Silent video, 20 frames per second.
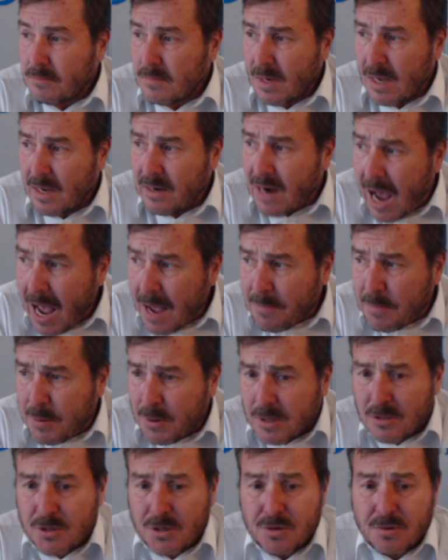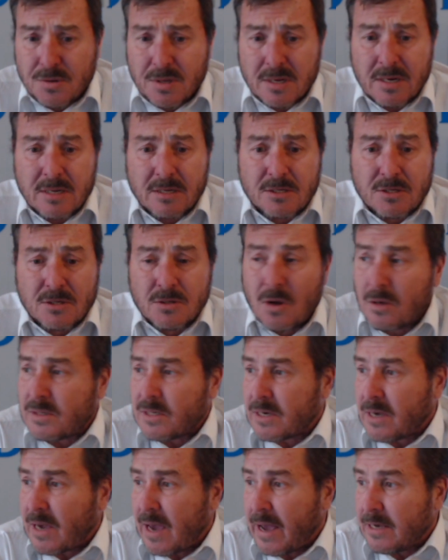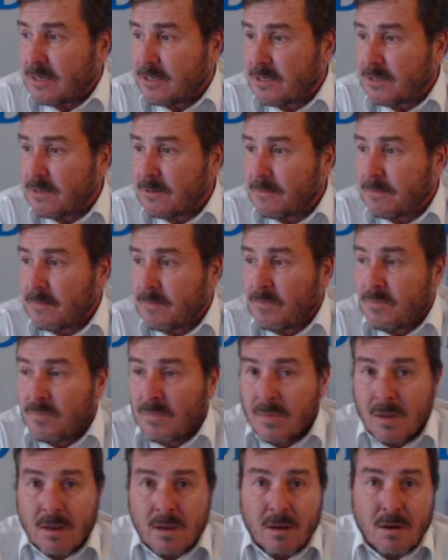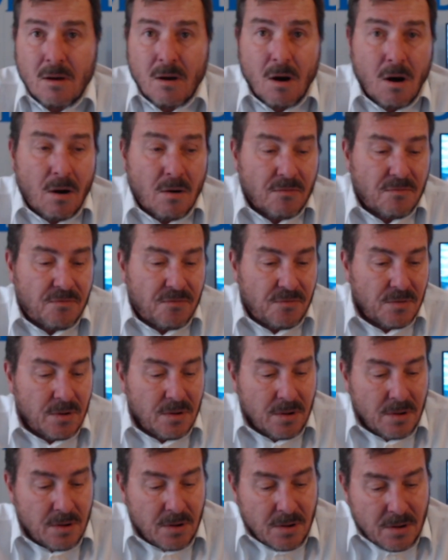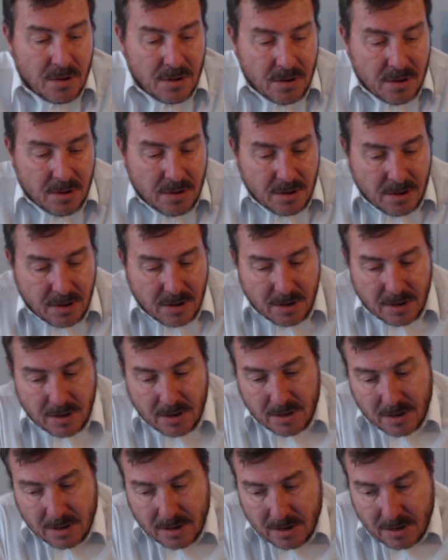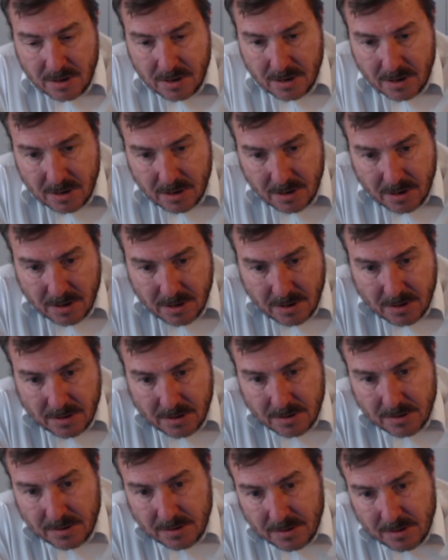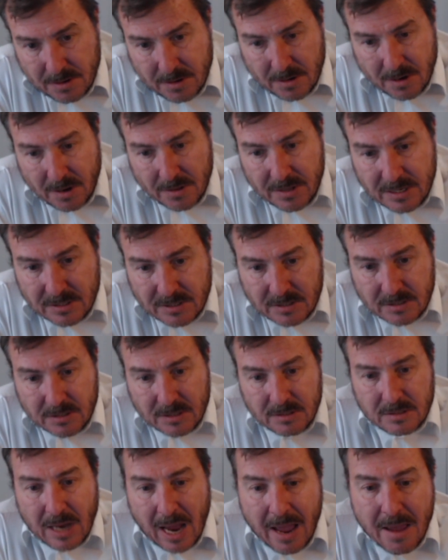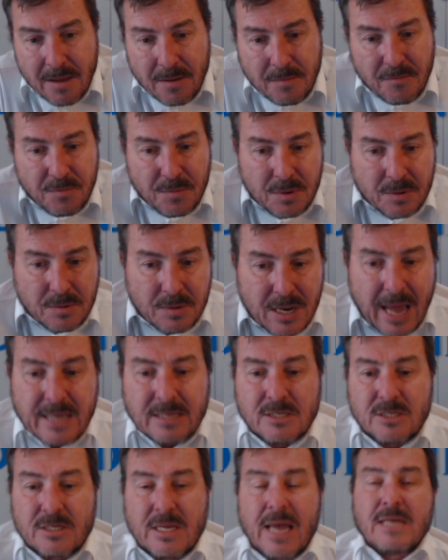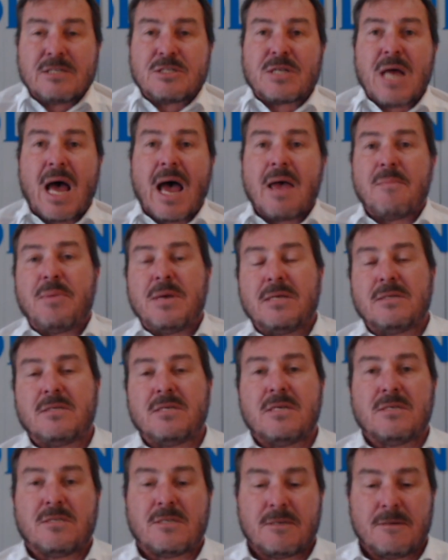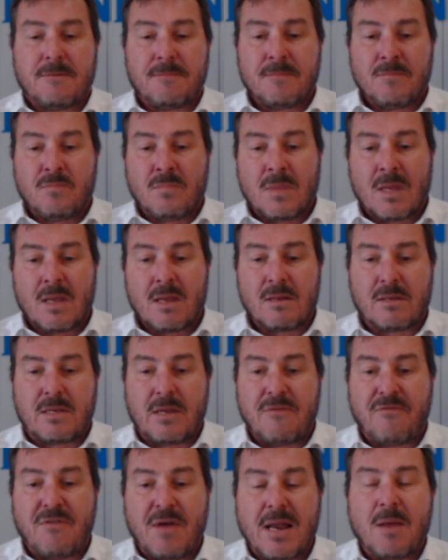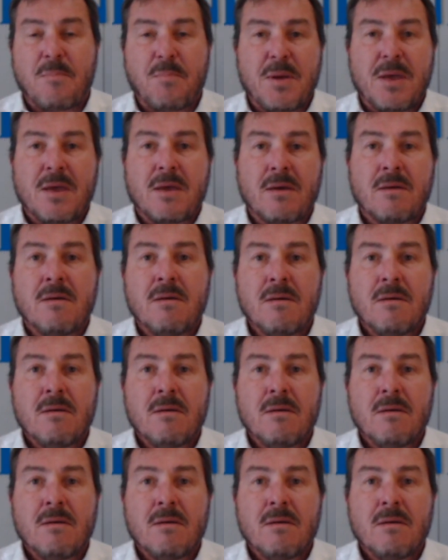And I put it to you that it's not a case of, these late-stage diabetes developing,